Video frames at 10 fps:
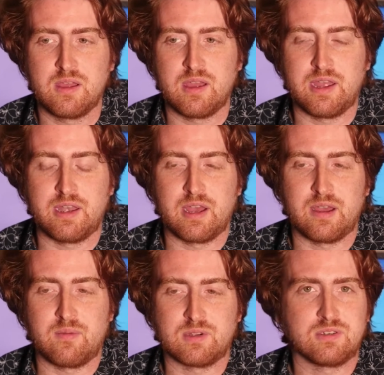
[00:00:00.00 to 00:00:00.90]

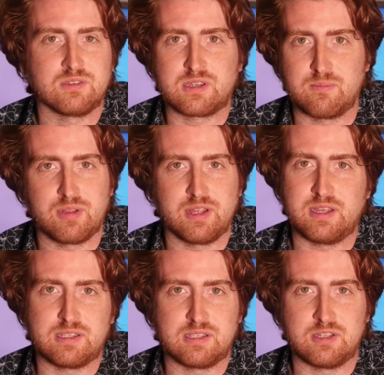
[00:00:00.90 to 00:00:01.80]
and which was completely
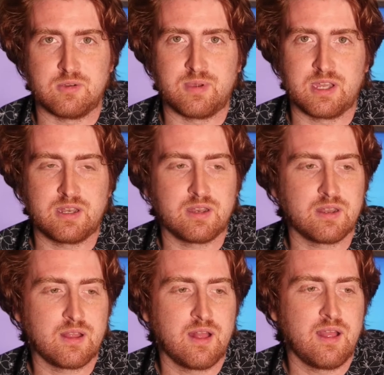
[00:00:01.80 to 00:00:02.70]
stupid.
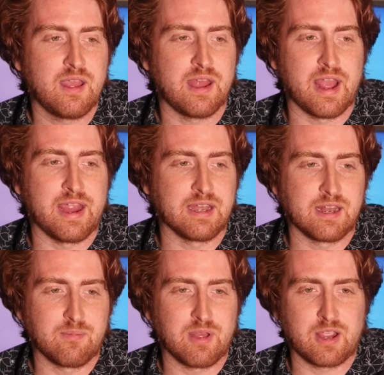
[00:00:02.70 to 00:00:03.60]
And I ended
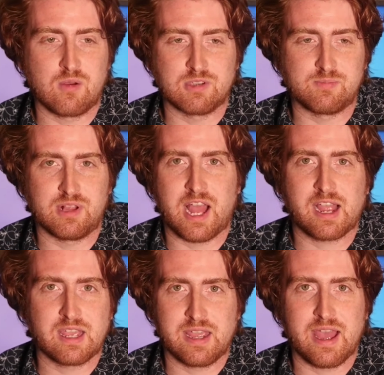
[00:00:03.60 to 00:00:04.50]
up like almost
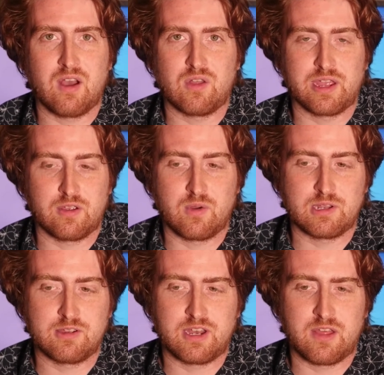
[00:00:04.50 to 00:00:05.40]
blacking out, like going
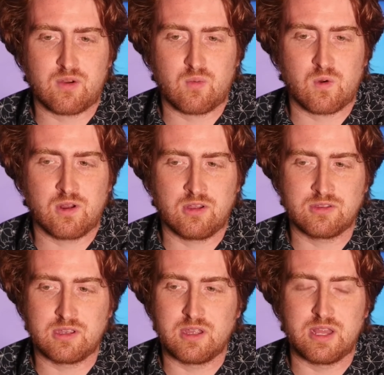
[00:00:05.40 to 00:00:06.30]
to another
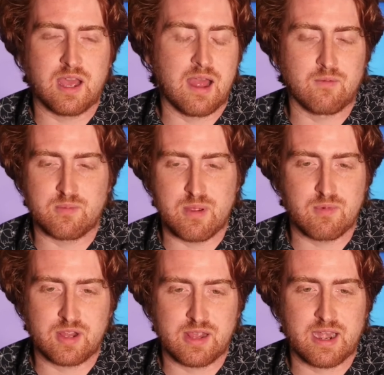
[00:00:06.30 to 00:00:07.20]
world, not
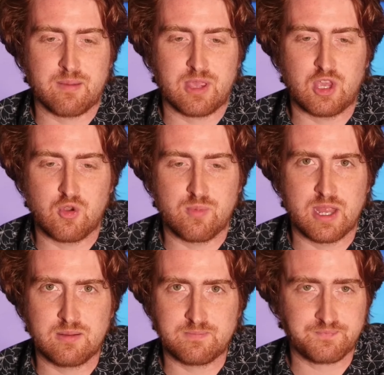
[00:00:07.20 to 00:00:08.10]
remembering that I'm
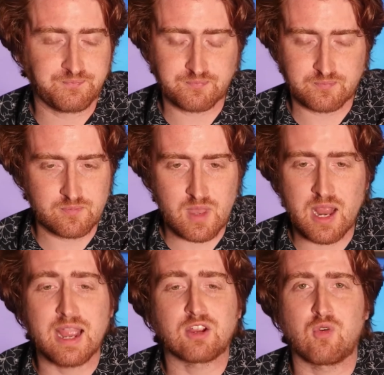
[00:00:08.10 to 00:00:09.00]
human.
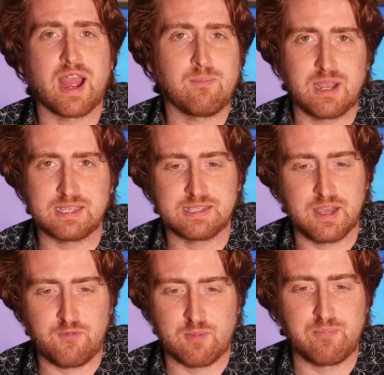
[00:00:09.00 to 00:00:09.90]
I crapped
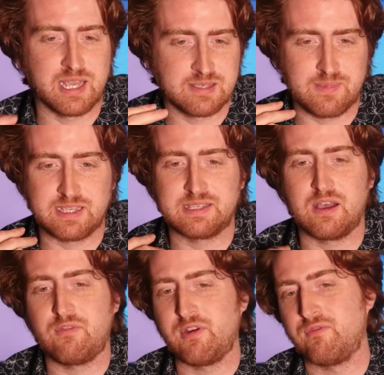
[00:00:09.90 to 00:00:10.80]
myself, I pissed
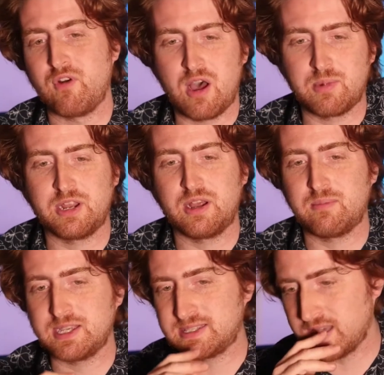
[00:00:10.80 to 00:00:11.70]
myself, I vomited on
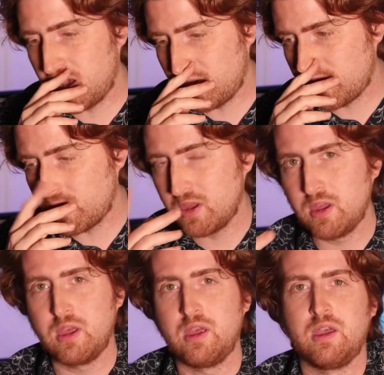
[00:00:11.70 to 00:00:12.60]
myself.
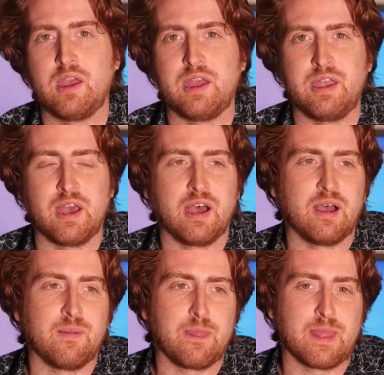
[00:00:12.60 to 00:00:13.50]
And
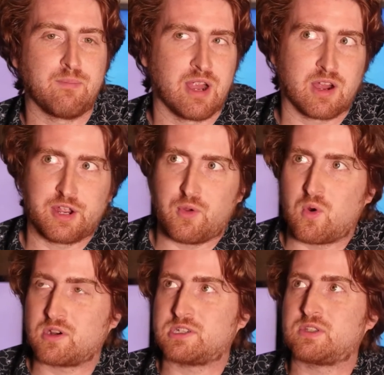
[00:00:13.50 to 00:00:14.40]
American
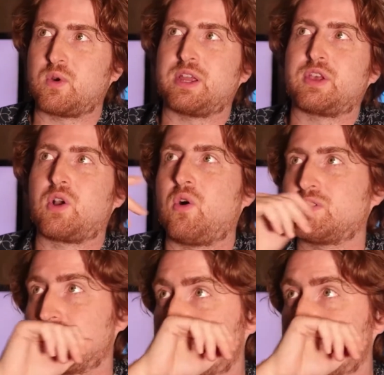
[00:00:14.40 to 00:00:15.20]
Horror Story, The Cult was